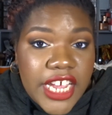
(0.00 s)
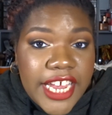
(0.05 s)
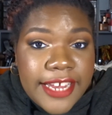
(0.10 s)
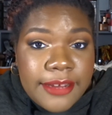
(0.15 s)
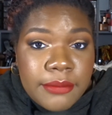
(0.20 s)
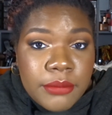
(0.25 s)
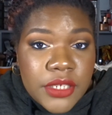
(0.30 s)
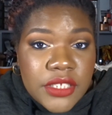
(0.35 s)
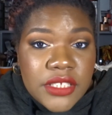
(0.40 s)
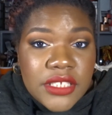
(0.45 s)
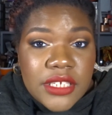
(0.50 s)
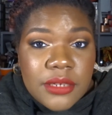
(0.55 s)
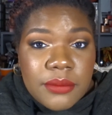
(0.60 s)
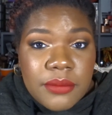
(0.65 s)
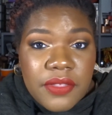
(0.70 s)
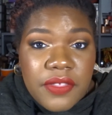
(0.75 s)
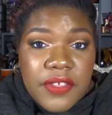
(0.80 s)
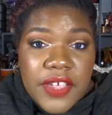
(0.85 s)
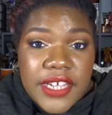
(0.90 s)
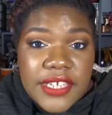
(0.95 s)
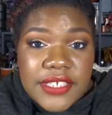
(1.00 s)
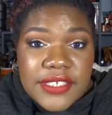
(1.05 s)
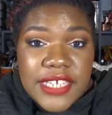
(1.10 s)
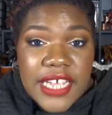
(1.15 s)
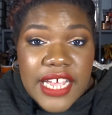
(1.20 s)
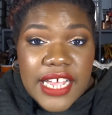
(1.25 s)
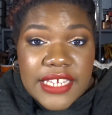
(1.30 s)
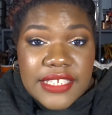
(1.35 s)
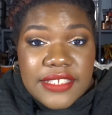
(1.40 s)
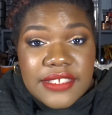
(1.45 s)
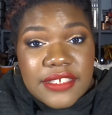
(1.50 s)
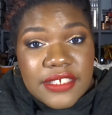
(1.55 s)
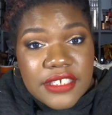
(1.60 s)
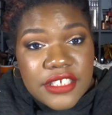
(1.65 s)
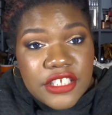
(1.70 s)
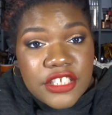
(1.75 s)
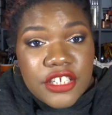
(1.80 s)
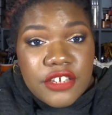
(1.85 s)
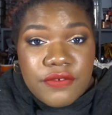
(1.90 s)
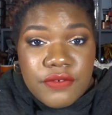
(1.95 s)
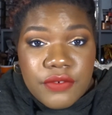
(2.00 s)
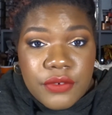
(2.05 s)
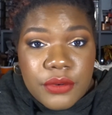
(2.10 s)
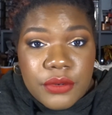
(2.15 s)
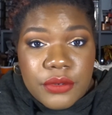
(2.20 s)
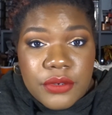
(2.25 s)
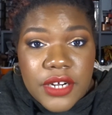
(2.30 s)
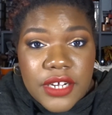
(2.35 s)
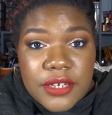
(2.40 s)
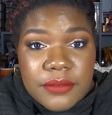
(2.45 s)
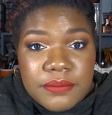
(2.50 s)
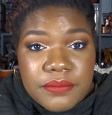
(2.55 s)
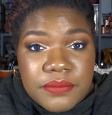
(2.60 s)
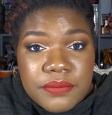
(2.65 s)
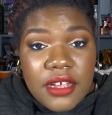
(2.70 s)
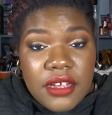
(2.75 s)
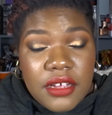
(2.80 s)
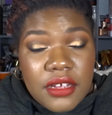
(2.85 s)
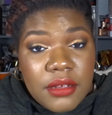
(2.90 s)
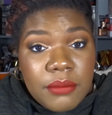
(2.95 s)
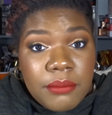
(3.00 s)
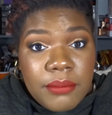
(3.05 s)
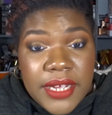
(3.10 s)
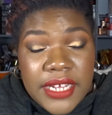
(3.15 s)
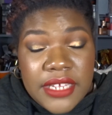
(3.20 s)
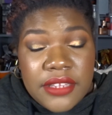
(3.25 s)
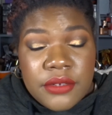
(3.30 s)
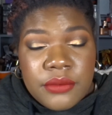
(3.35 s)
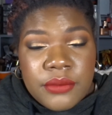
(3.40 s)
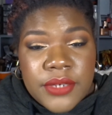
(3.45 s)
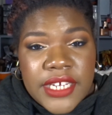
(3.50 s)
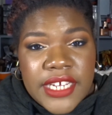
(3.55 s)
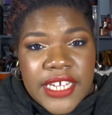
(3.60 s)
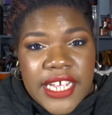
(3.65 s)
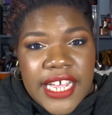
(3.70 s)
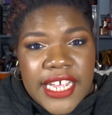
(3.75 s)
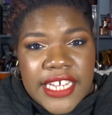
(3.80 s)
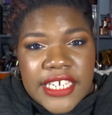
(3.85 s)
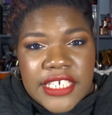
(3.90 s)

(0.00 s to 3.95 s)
bought some things at Sephora. By the way, I